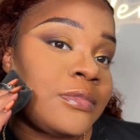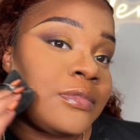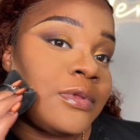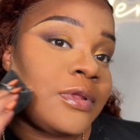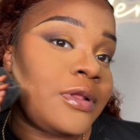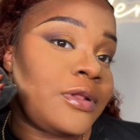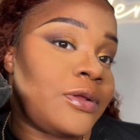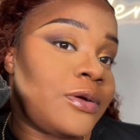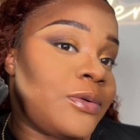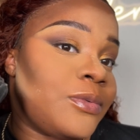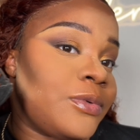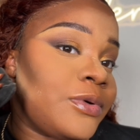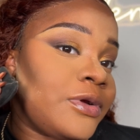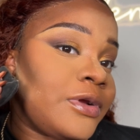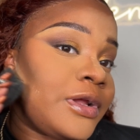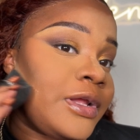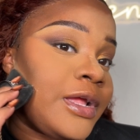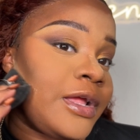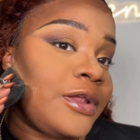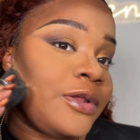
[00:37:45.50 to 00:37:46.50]
And don't
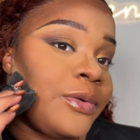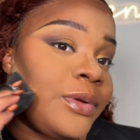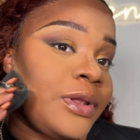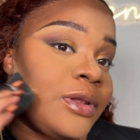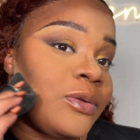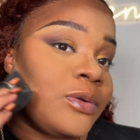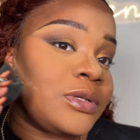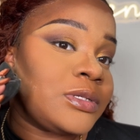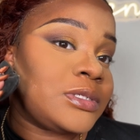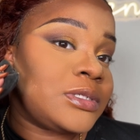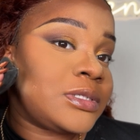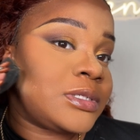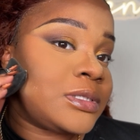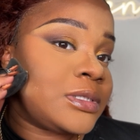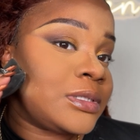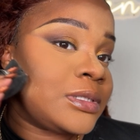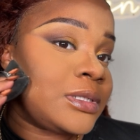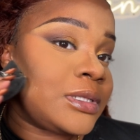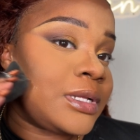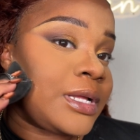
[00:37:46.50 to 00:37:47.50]
worry, I know it looks
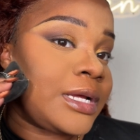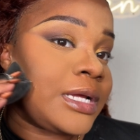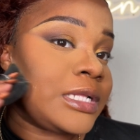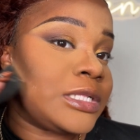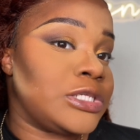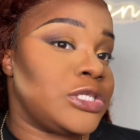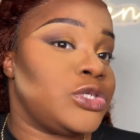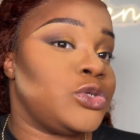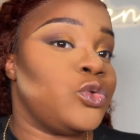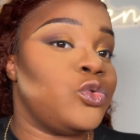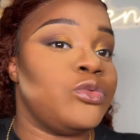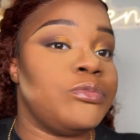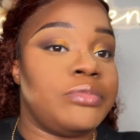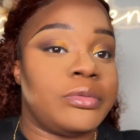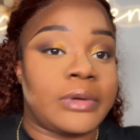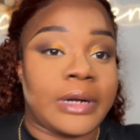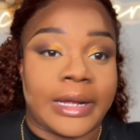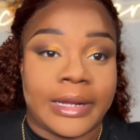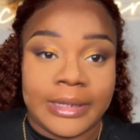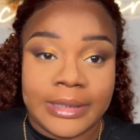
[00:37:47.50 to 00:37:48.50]
like it's too
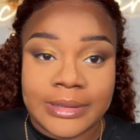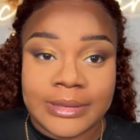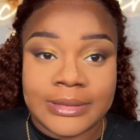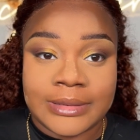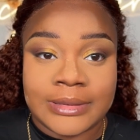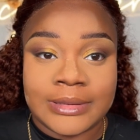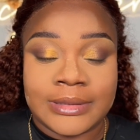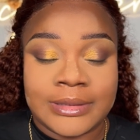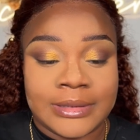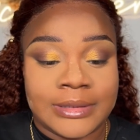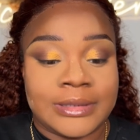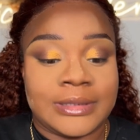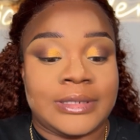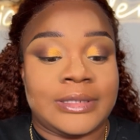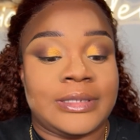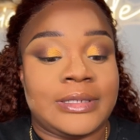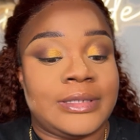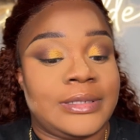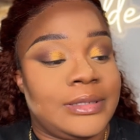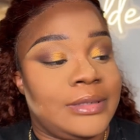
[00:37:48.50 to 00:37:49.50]
bright,
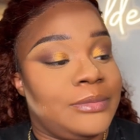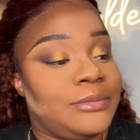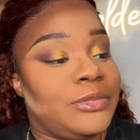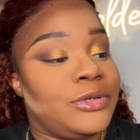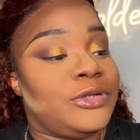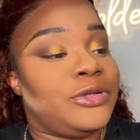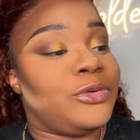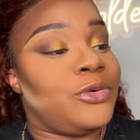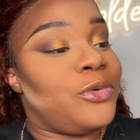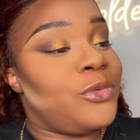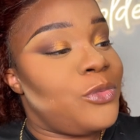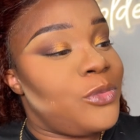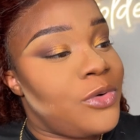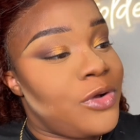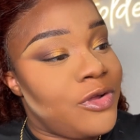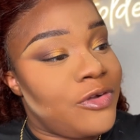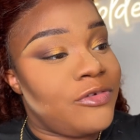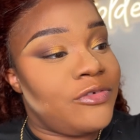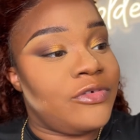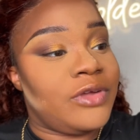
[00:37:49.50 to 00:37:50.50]
but don't
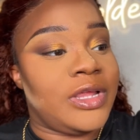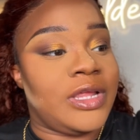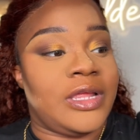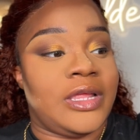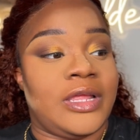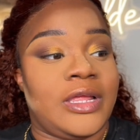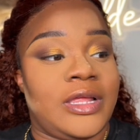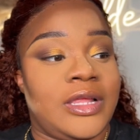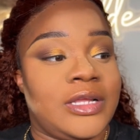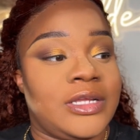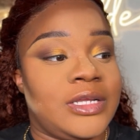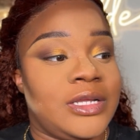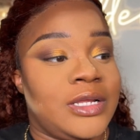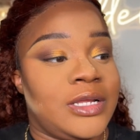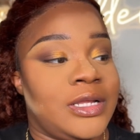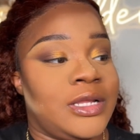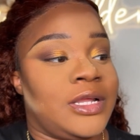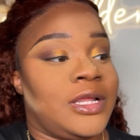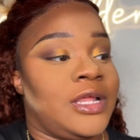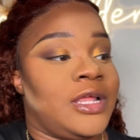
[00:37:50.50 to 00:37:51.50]
worry.
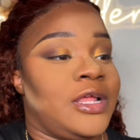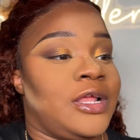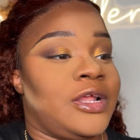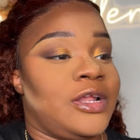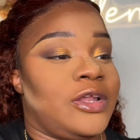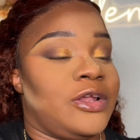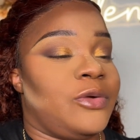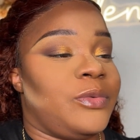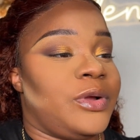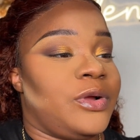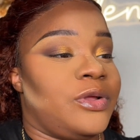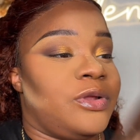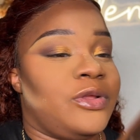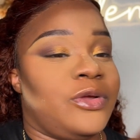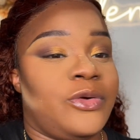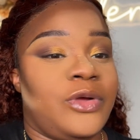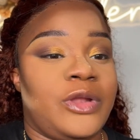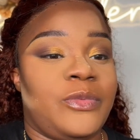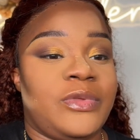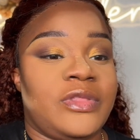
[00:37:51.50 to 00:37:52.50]
Now we're gonna
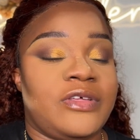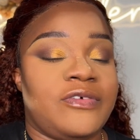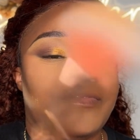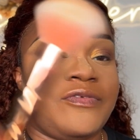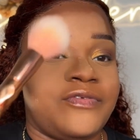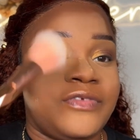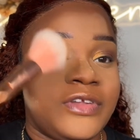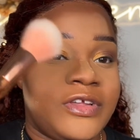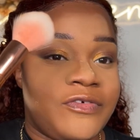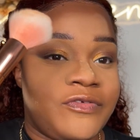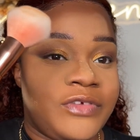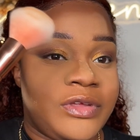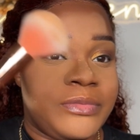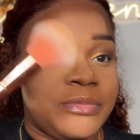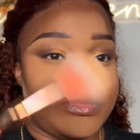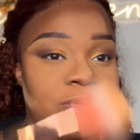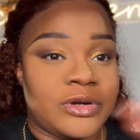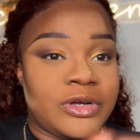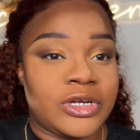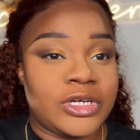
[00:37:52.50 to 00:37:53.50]
go in with a fluffy
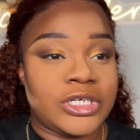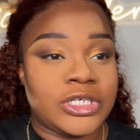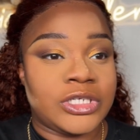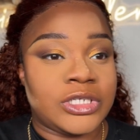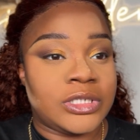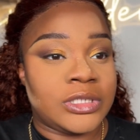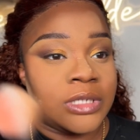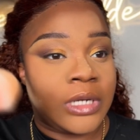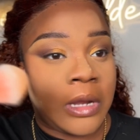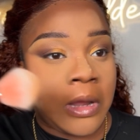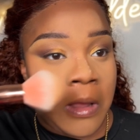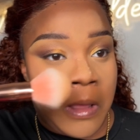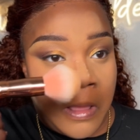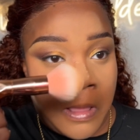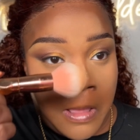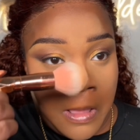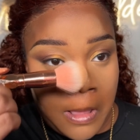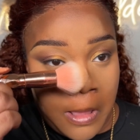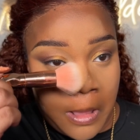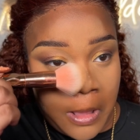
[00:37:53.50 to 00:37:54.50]
brush,
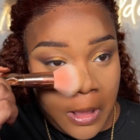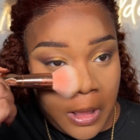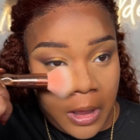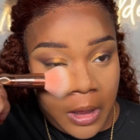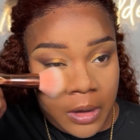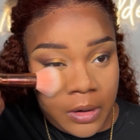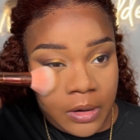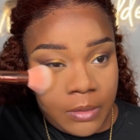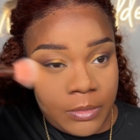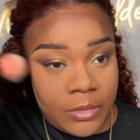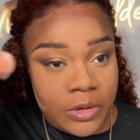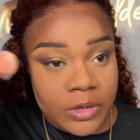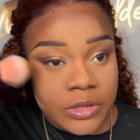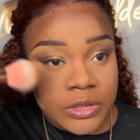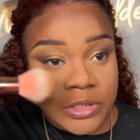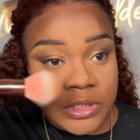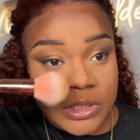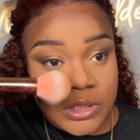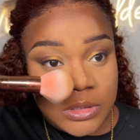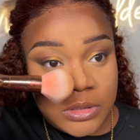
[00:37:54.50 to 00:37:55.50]
and I'm gonna
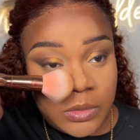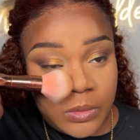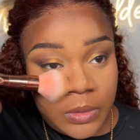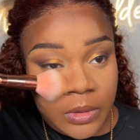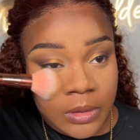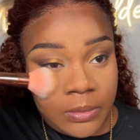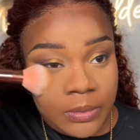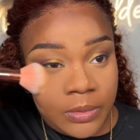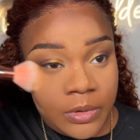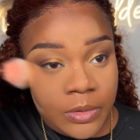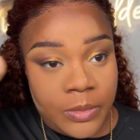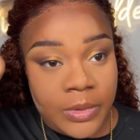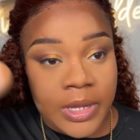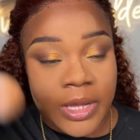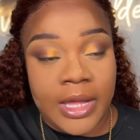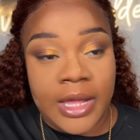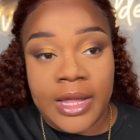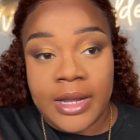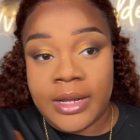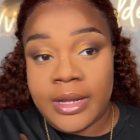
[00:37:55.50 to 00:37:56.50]
sweep away
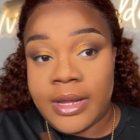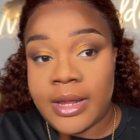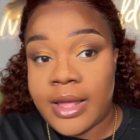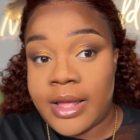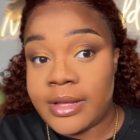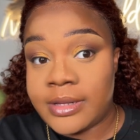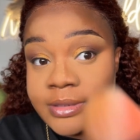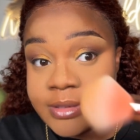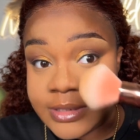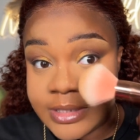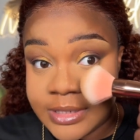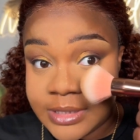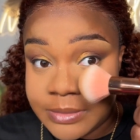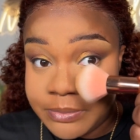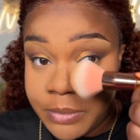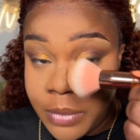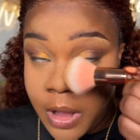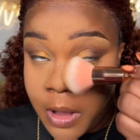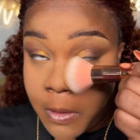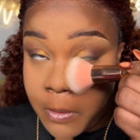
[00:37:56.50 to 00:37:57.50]
any excess
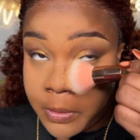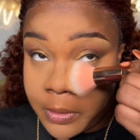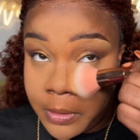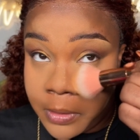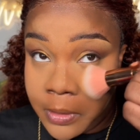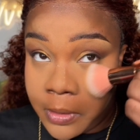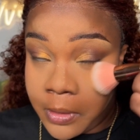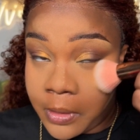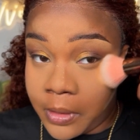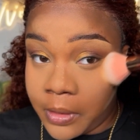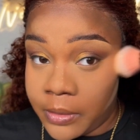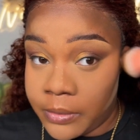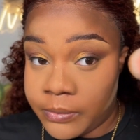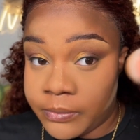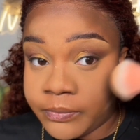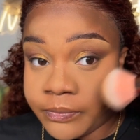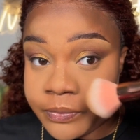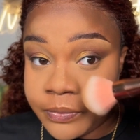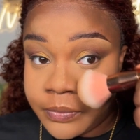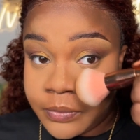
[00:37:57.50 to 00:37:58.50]
powder
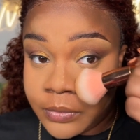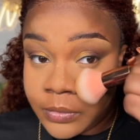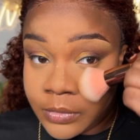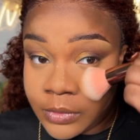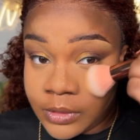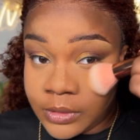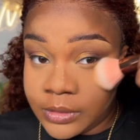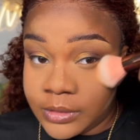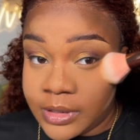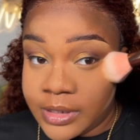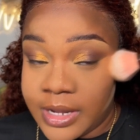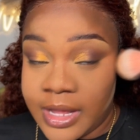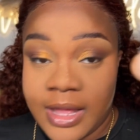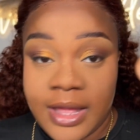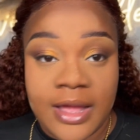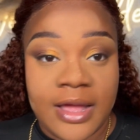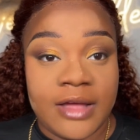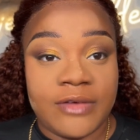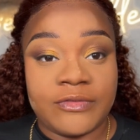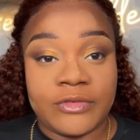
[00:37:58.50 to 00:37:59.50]
that I
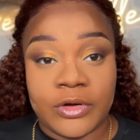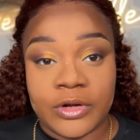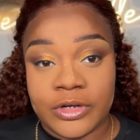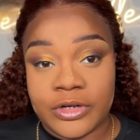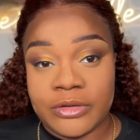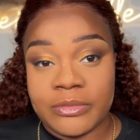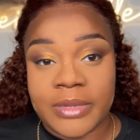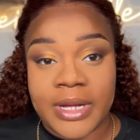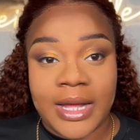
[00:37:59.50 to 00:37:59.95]
have under my